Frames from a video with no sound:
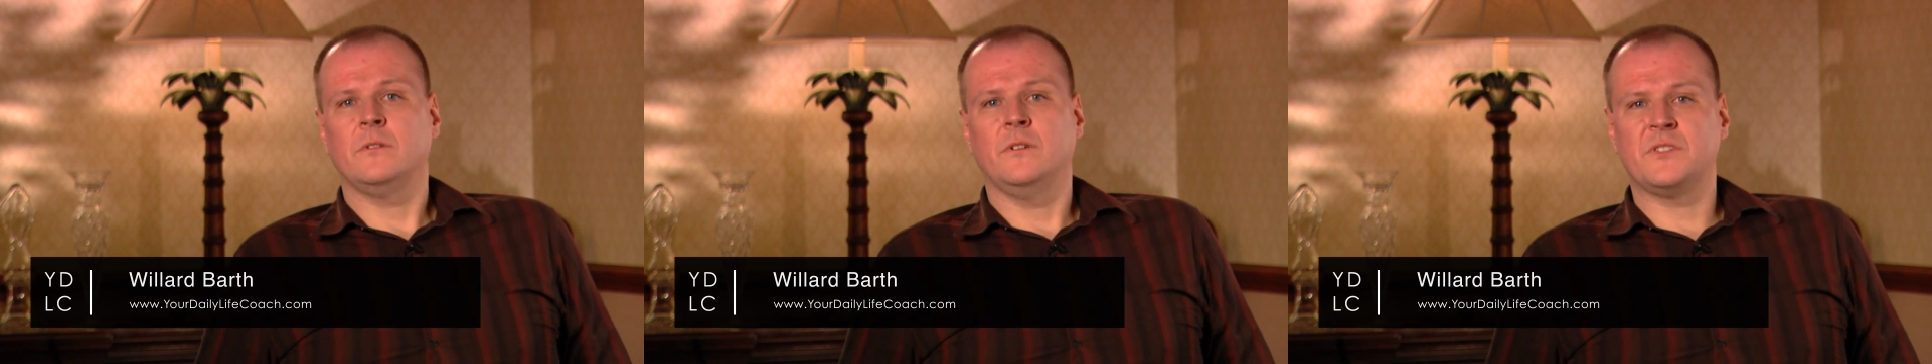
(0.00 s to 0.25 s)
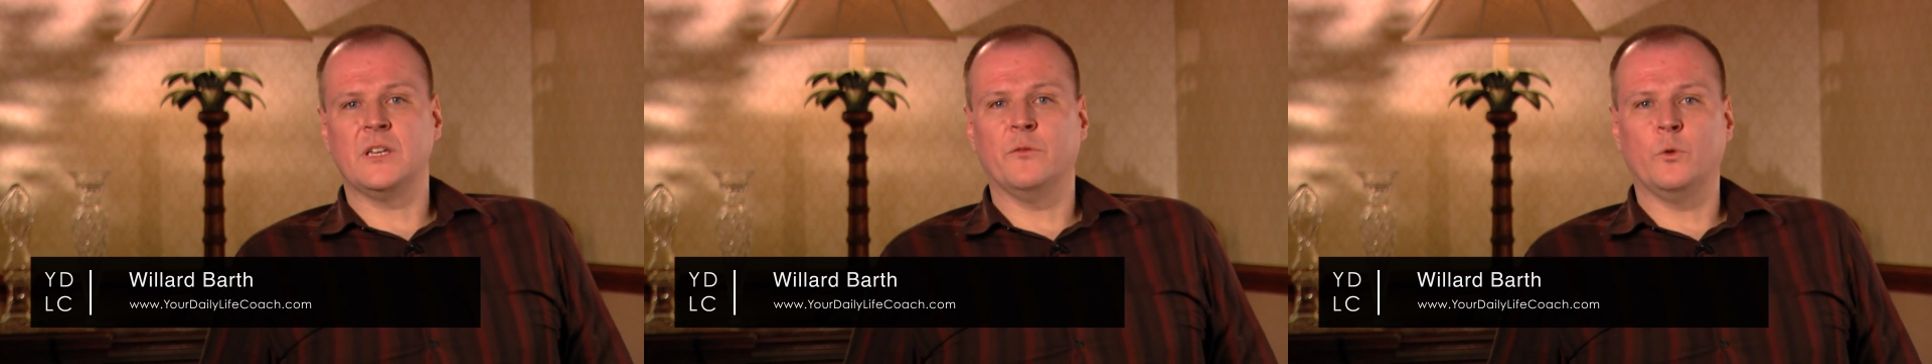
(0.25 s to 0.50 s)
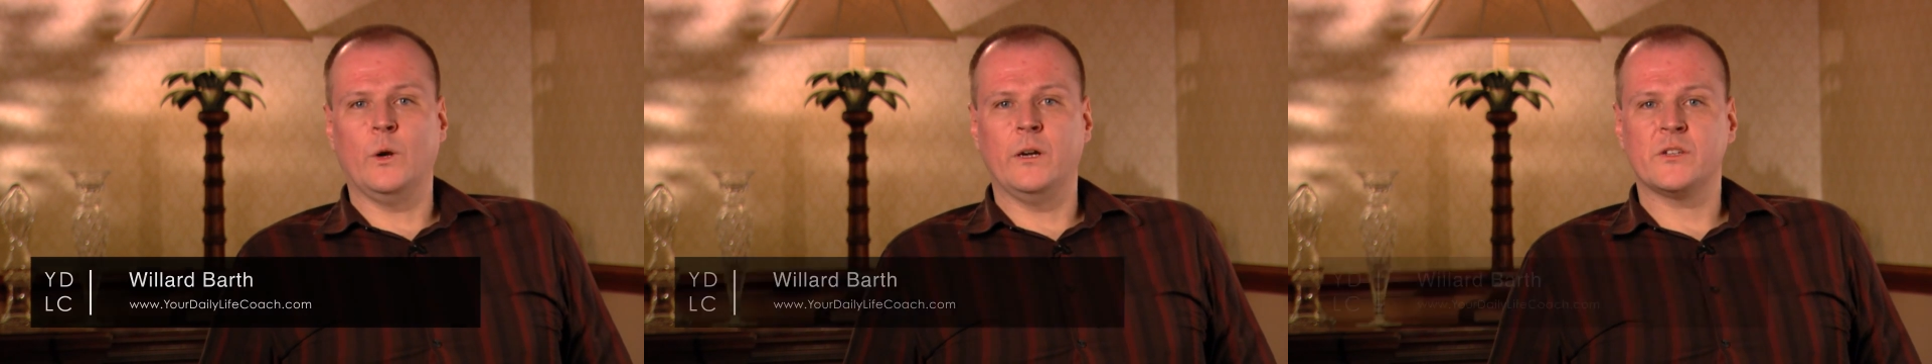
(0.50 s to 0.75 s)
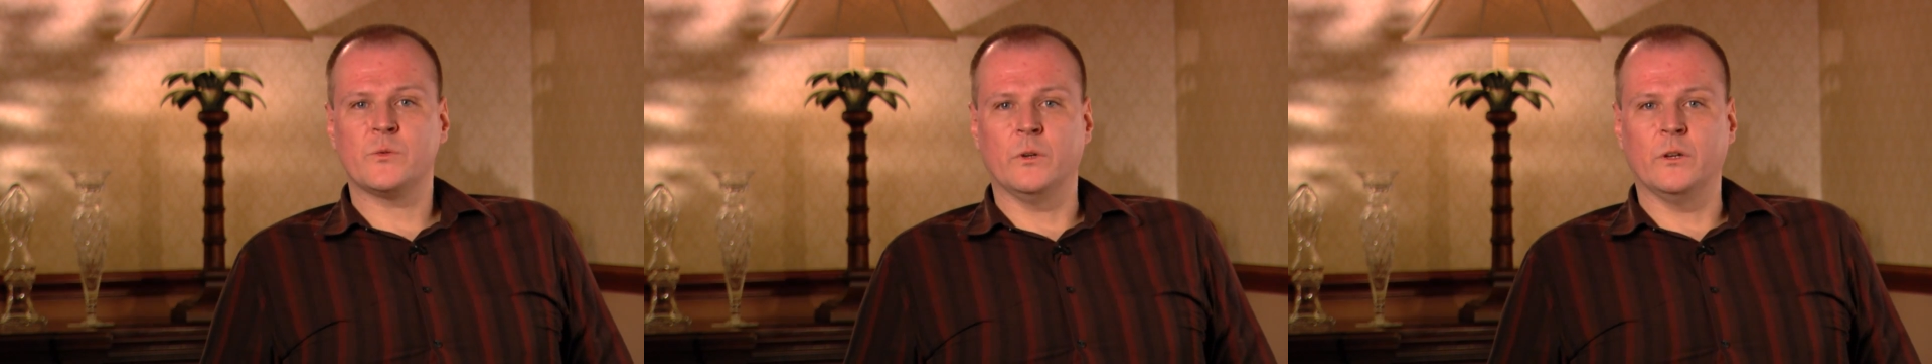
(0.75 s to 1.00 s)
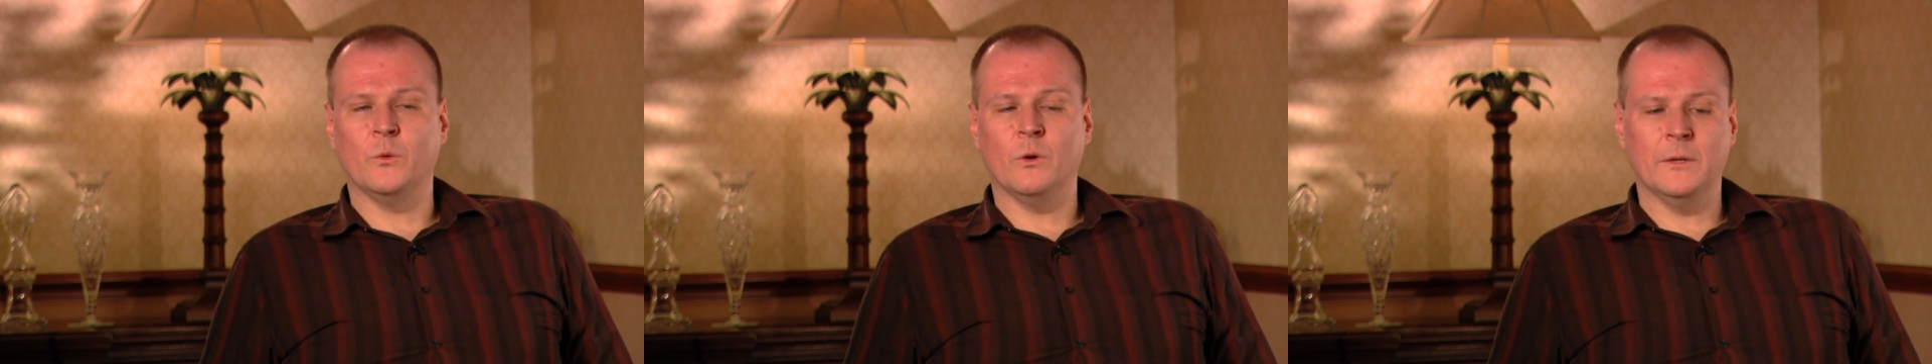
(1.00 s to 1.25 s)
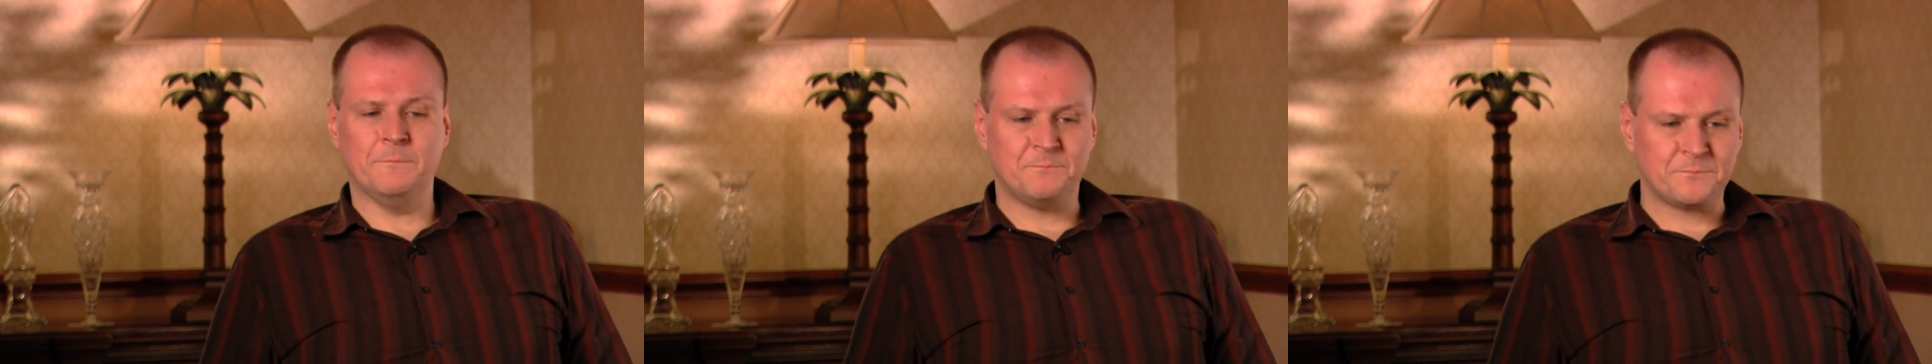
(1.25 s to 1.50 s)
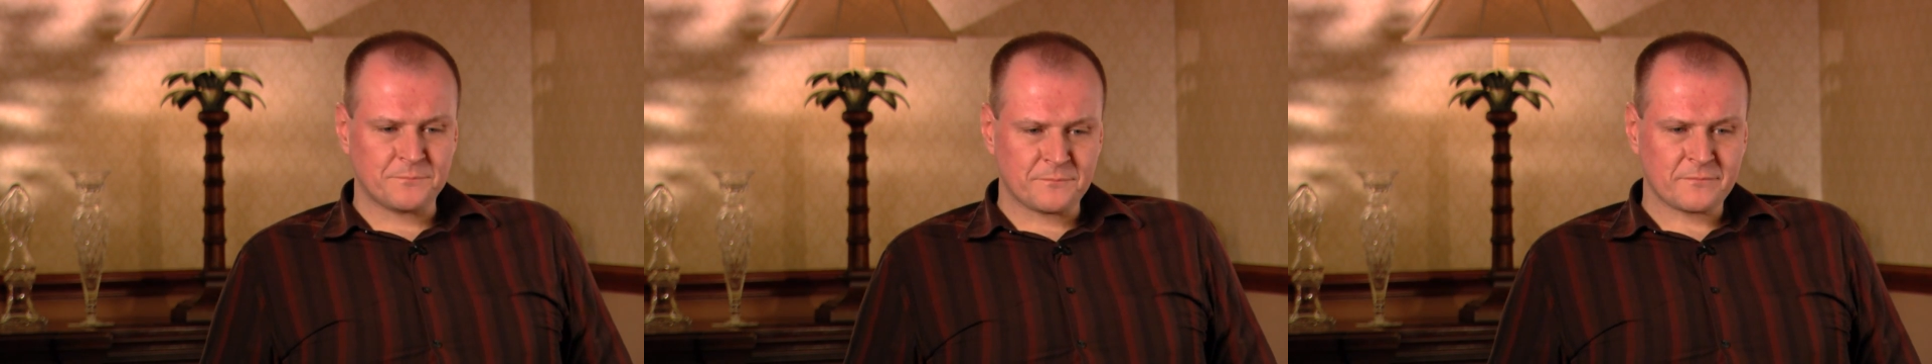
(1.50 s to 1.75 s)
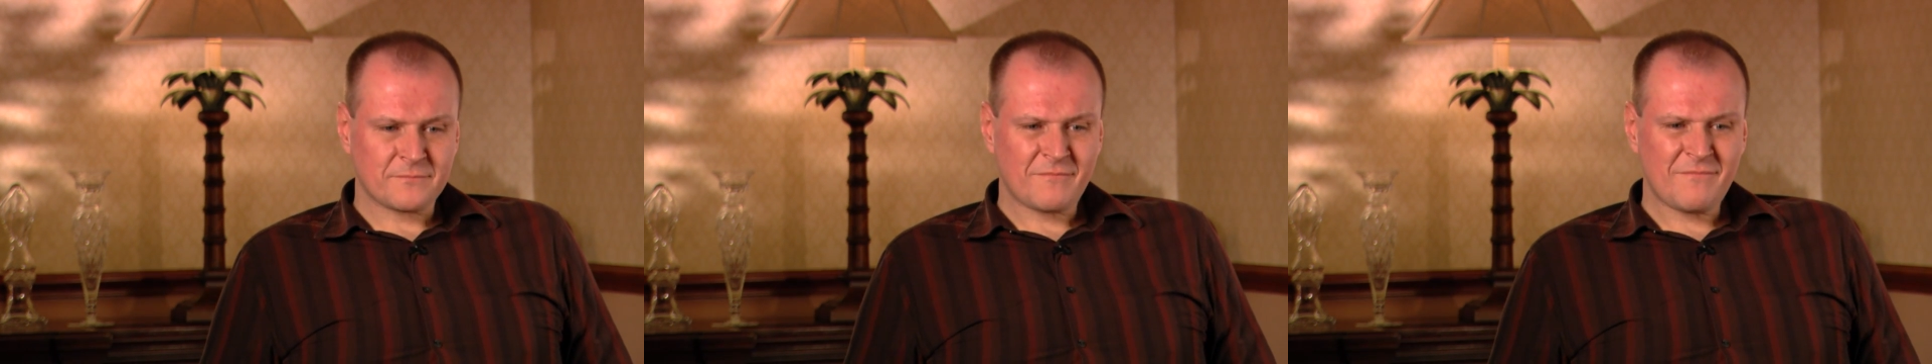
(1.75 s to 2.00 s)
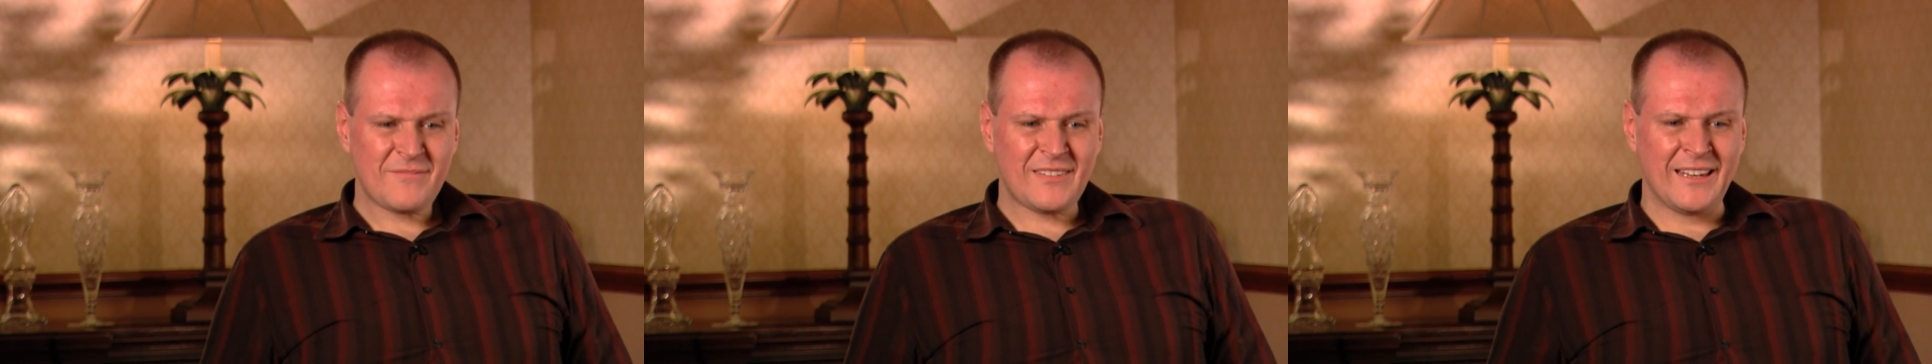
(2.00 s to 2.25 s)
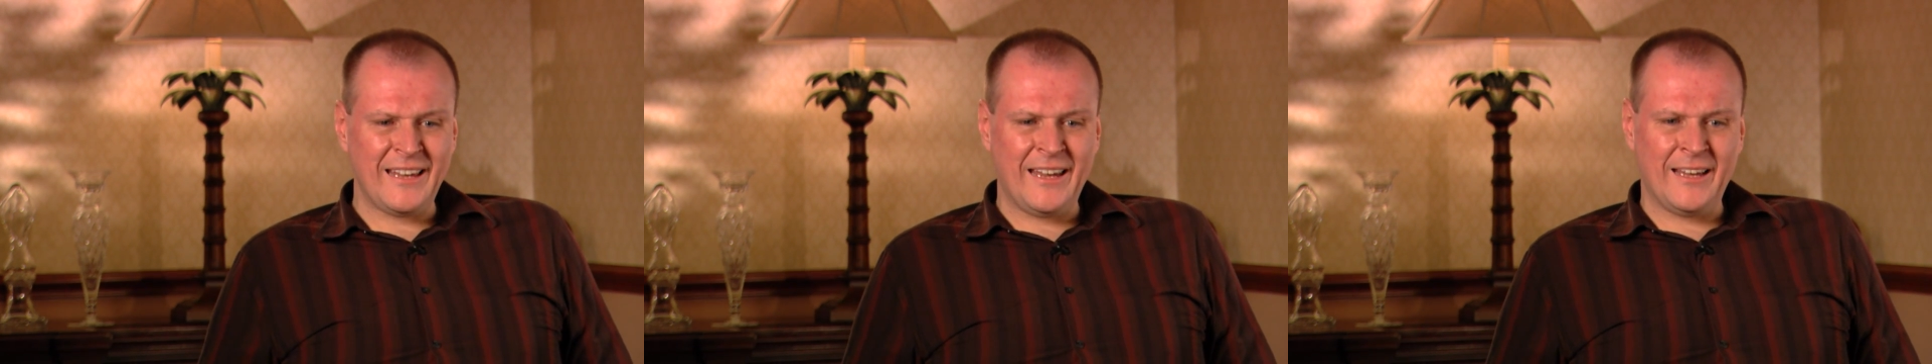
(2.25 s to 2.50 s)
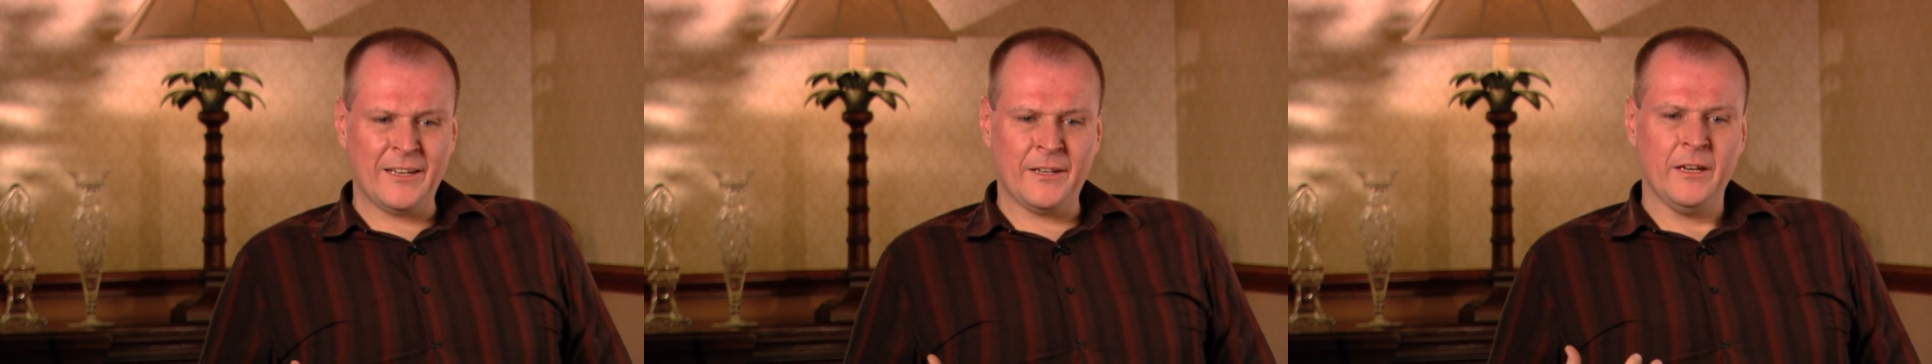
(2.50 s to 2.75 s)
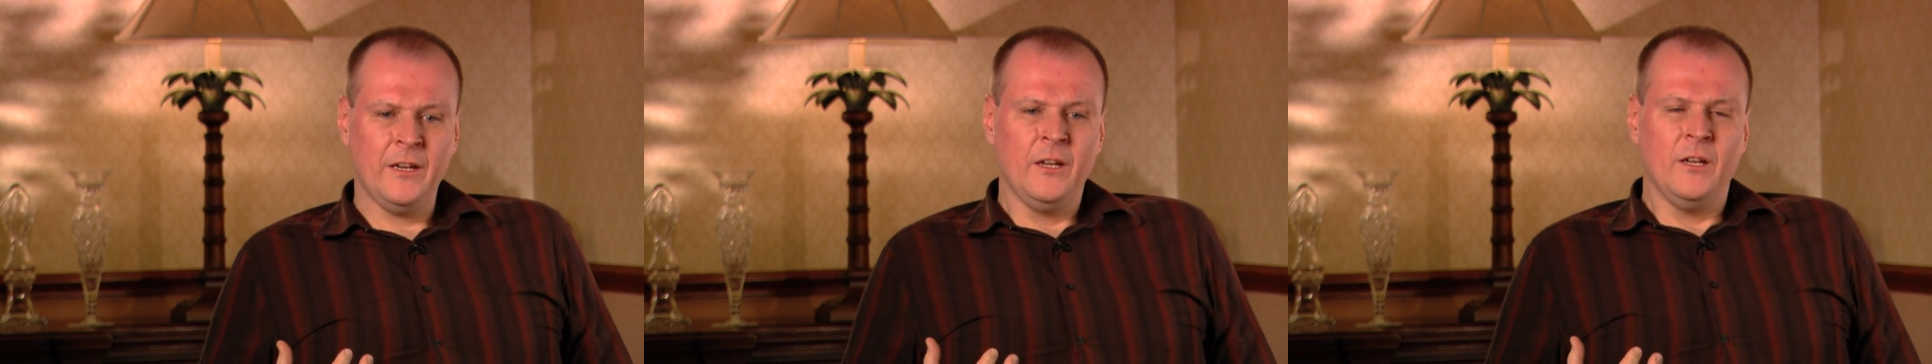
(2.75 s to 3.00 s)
of Self-Awareness 101. And